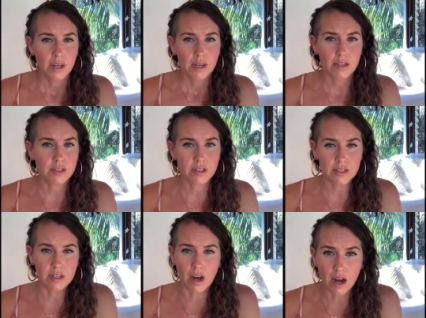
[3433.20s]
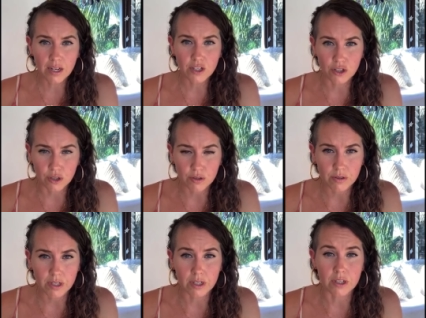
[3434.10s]
to not do
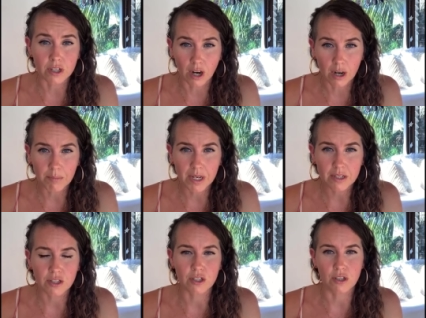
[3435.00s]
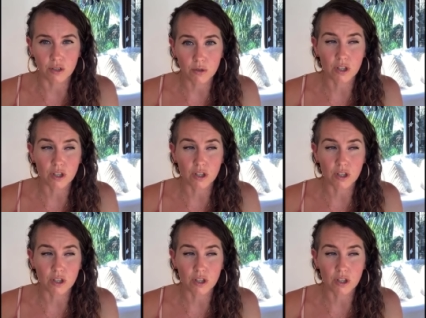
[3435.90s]
your dharma to do